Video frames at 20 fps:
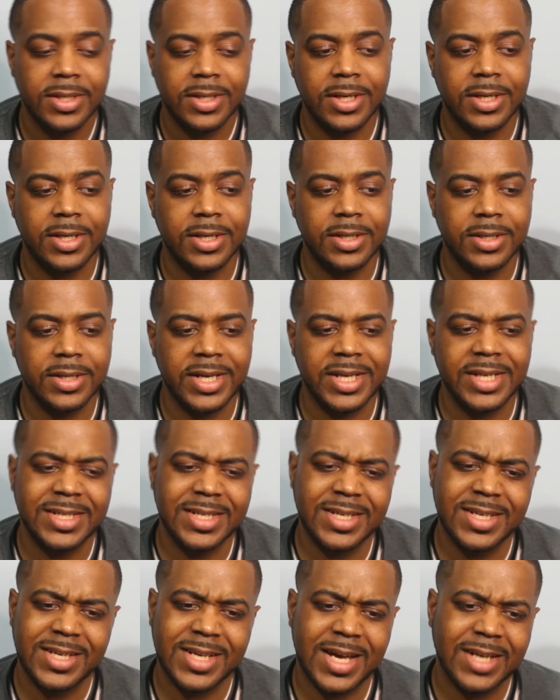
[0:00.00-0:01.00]
Uh, and
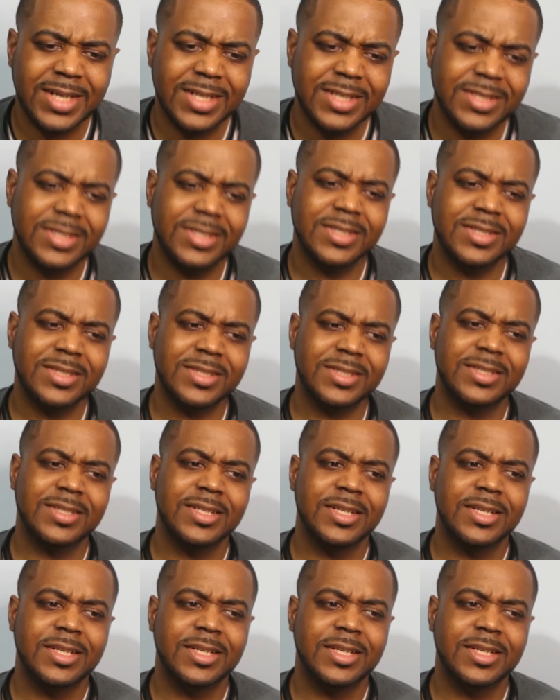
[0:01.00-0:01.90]
he kind of just